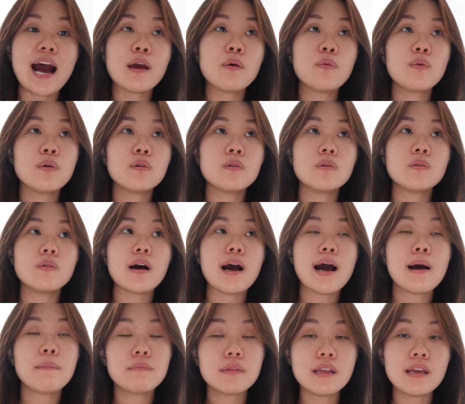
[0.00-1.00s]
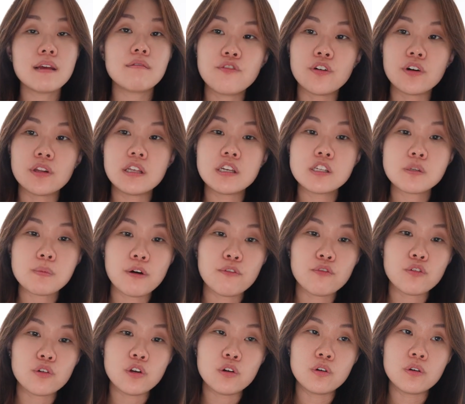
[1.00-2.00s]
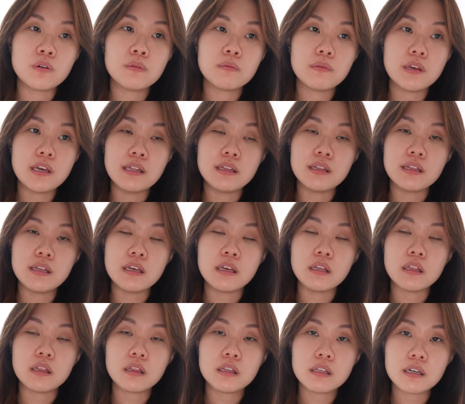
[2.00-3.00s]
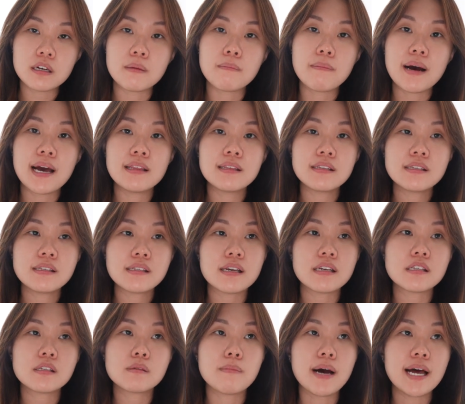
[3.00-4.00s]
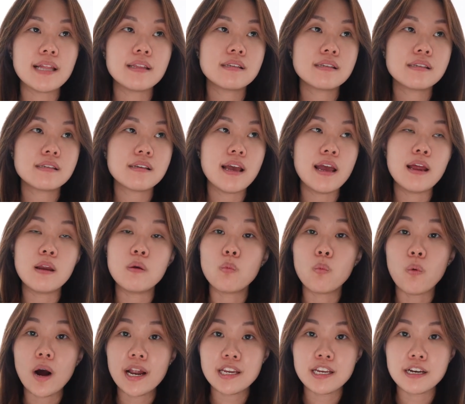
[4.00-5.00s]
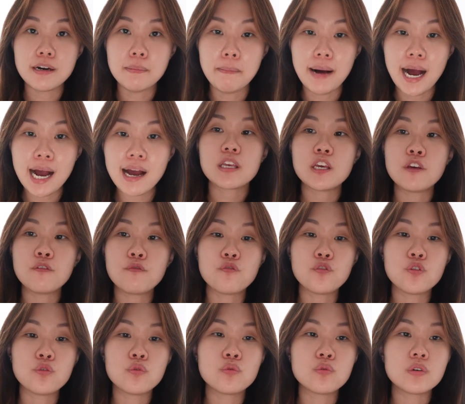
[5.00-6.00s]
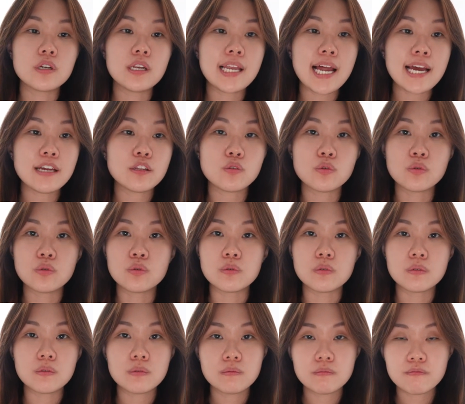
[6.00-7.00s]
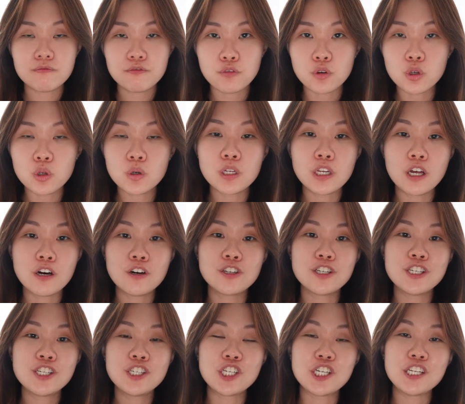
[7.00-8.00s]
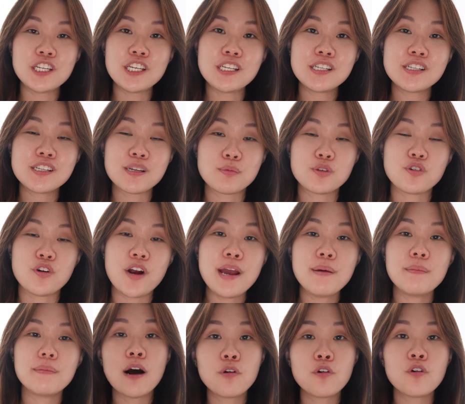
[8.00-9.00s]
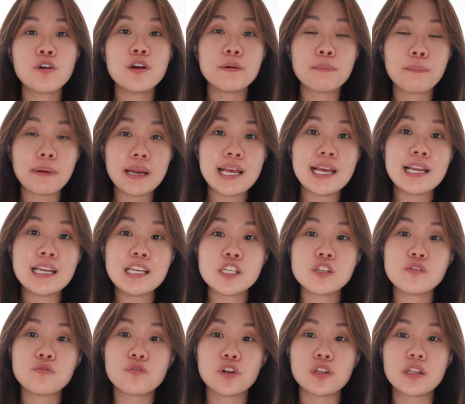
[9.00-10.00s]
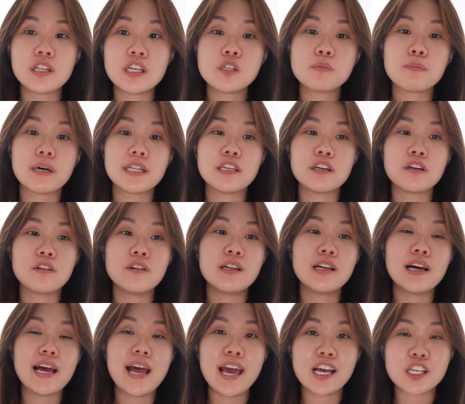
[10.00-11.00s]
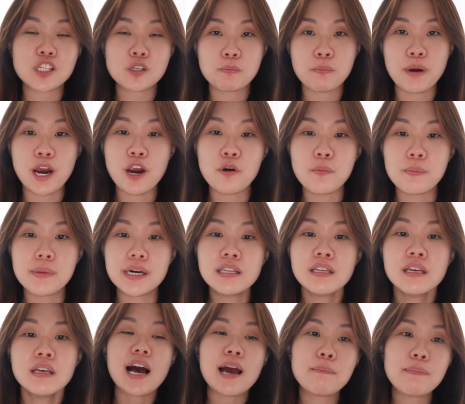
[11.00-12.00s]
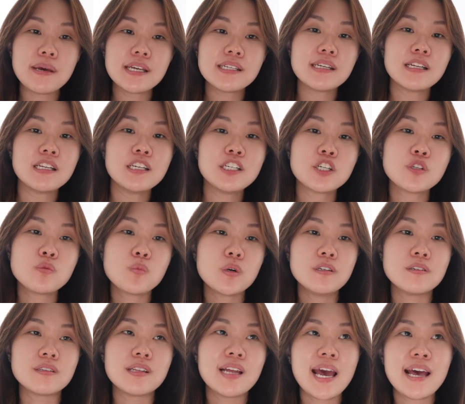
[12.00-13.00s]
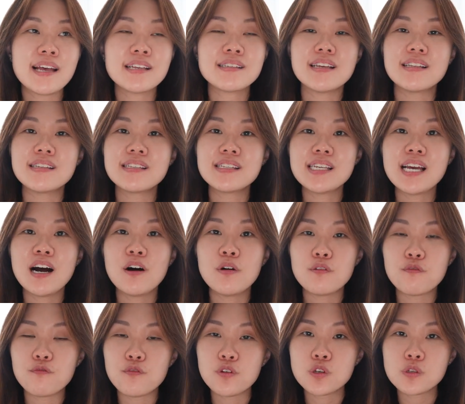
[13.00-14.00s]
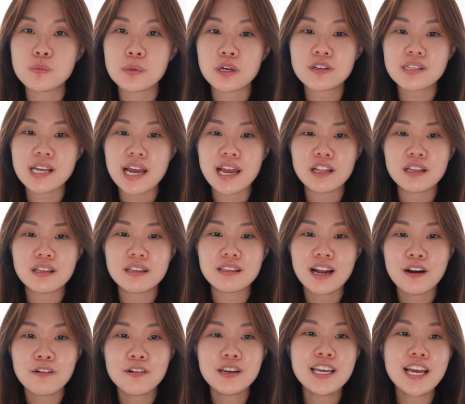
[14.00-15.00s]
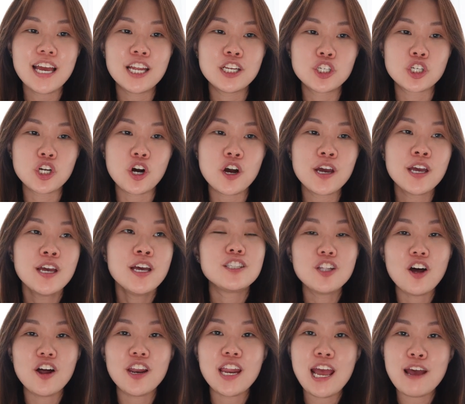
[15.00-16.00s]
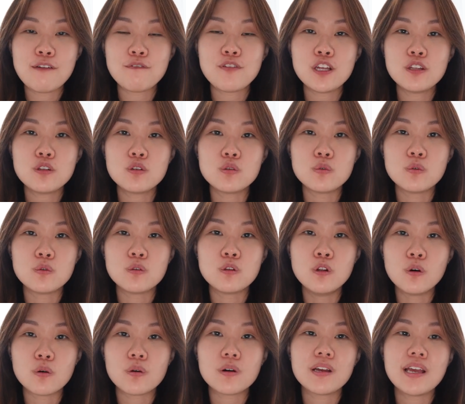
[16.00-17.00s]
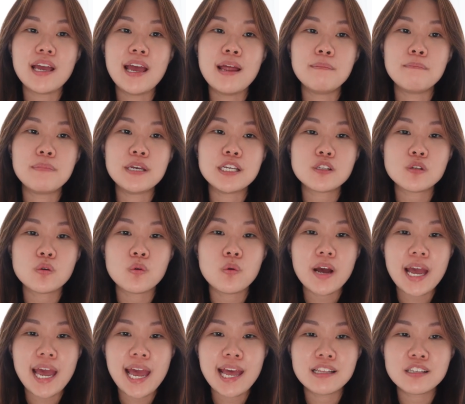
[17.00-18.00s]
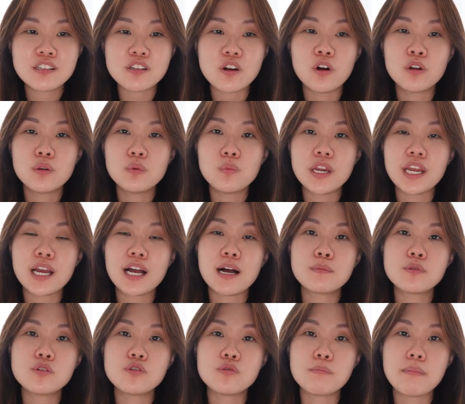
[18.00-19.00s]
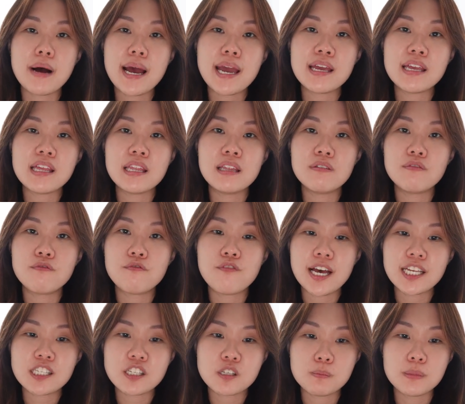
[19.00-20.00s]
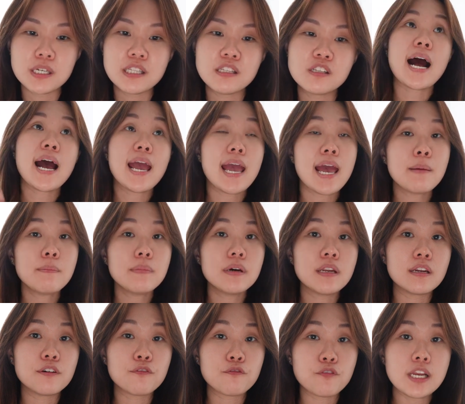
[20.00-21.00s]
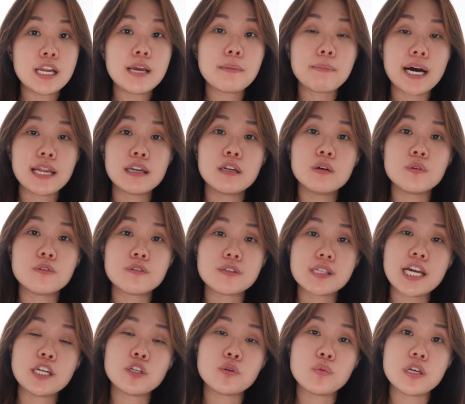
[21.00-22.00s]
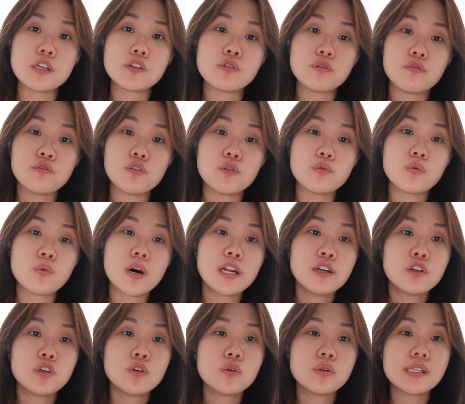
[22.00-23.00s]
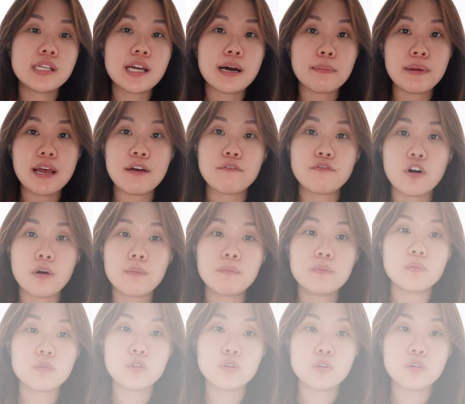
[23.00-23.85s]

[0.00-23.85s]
I will update for this portfolio in the 3rd month, 6 months, and 1 year mark. If you would like to follow along on this journey, subscribe. I'll create a playlist for this particular experiment. I basically just want to test and see how it feels because I thoroughly enjoy not having to look and be so hands-on when it comes to my investment. I am an affiliate partner with Stashaway, so if you want to use their platform,